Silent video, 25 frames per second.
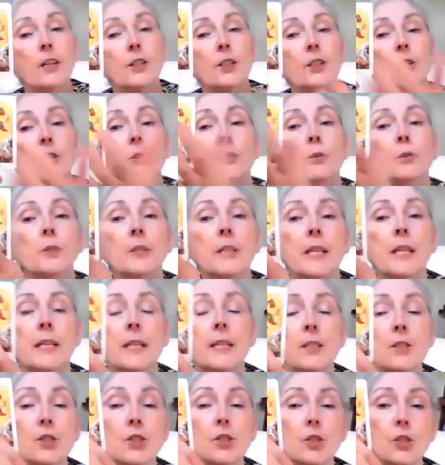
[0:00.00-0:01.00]
you
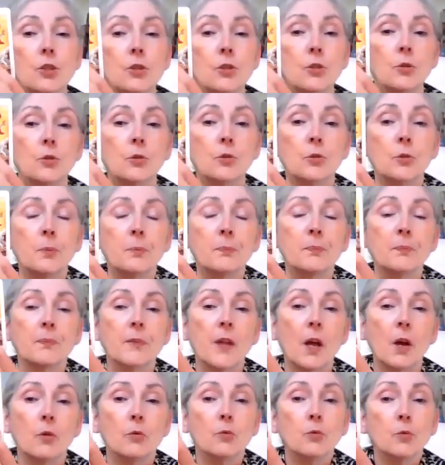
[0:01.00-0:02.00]
need to
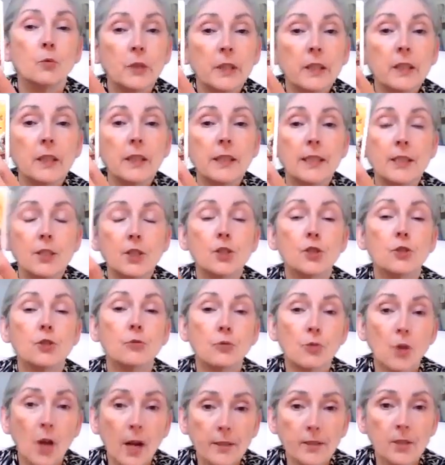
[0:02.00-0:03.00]
really
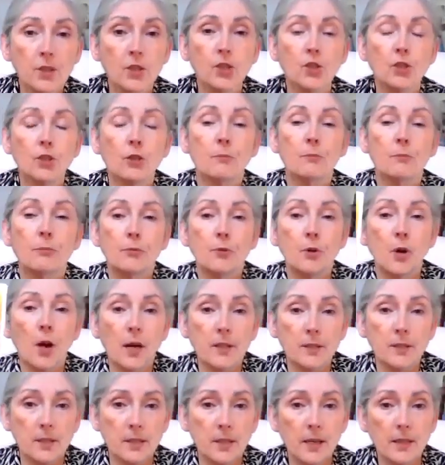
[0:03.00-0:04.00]
trust your
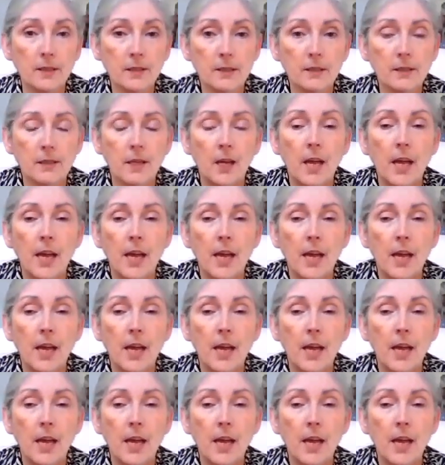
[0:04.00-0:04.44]
process.